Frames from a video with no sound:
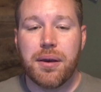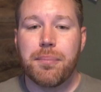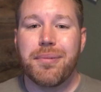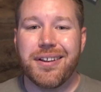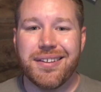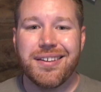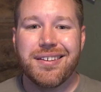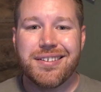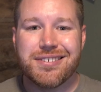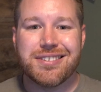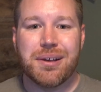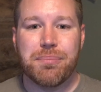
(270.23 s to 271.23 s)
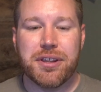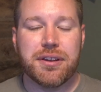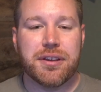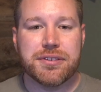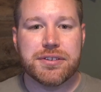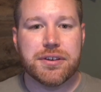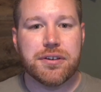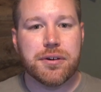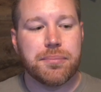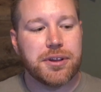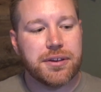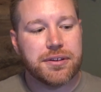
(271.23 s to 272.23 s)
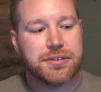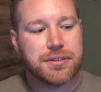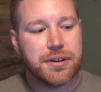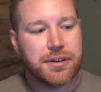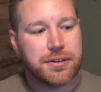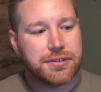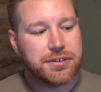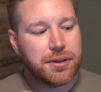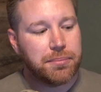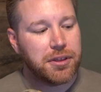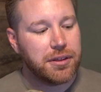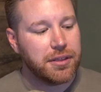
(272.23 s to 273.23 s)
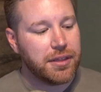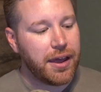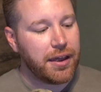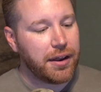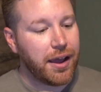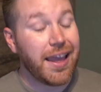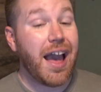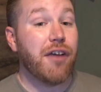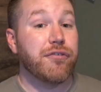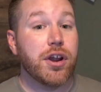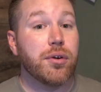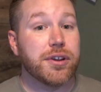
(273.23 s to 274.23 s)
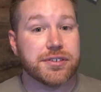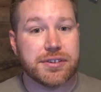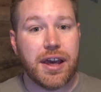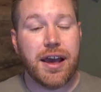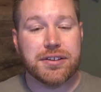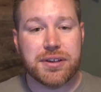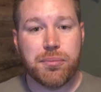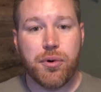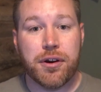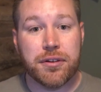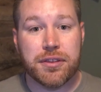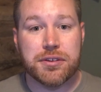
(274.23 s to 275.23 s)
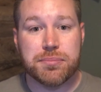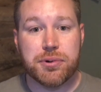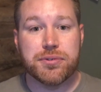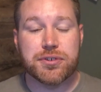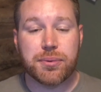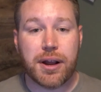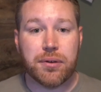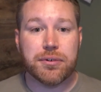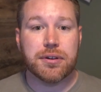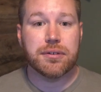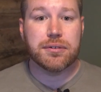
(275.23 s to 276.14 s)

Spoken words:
but it is something to consider because it is something that I have noticed as I'm wearing these boots around.